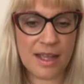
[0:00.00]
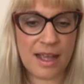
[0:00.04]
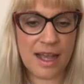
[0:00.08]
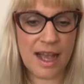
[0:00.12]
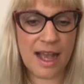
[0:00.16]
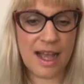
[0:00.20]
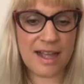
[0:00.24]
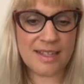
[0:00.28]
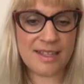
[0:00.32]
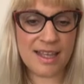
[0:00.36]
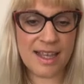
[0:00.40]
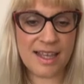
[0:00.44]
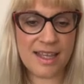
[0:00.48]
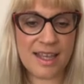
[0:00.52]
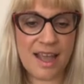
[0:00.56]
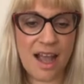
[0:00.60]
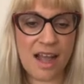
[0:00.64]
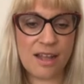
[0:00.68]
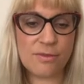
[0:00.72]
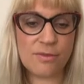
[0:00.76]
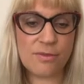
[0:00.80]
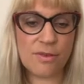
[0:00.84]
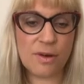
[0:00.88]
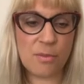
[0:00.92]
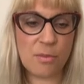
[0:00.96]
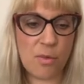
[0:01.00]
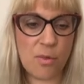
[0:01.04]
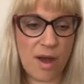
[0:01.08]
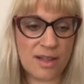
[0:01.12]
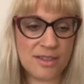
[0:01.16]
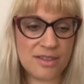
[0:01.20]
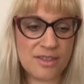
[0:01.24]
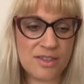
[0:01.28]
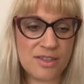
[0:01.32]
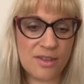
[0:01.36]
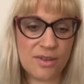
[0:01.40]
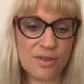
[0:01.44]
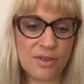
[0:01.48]
As I count from
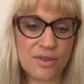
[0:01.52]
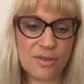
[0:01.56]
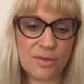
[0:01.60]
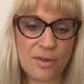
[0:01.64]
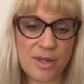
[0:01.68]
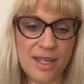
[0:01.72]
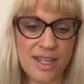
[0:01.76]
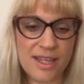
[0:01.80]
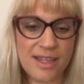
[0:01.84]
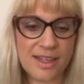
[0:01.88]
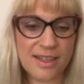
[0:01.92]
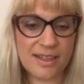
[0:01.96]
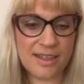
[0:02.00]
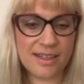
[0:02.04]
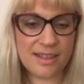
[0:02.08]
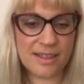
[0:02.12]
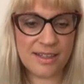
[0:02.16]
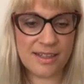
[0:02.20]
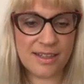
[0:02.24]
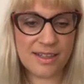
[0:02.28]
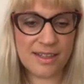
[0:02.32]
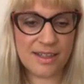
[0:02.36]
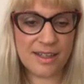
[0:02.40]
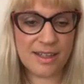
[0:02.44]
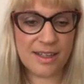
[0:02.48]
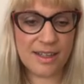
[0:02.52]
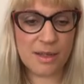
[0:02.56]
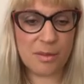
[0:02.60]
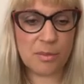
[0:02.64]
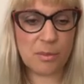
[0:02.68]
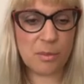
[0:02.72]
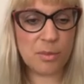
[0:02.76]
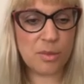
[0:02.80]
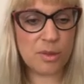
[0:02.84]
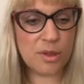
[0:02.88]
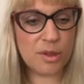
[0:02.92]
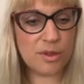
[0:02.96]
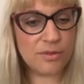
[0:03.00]
1 to 3,
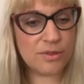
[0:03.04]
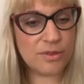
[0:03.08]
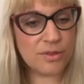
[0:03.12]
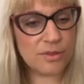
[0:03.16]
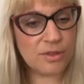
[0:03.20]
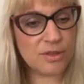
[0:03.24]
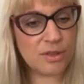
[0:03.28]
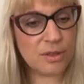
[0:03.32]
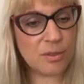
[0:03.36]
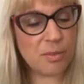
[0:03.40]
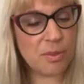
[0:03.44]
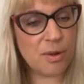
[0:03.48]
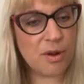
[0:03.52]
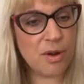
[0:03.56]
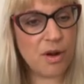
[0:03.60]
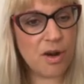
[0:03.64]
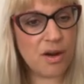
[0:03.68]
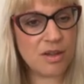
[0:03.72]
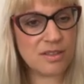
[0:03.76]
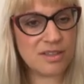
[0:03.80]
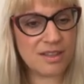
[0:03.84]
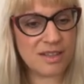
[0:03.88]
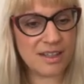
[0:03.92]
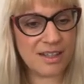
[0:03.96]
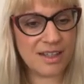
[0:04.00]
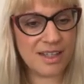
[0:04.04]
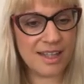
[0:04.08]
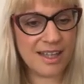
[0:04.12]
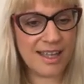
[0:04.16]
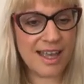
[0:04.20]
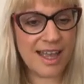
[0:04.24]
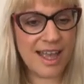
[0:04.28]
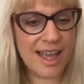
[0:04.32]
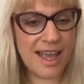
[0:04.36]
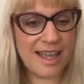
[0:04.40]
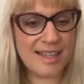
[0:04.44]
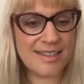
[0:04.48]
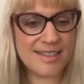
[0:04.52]
move through the portal
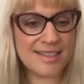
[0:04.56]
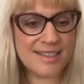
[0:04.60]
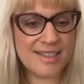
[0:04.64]
and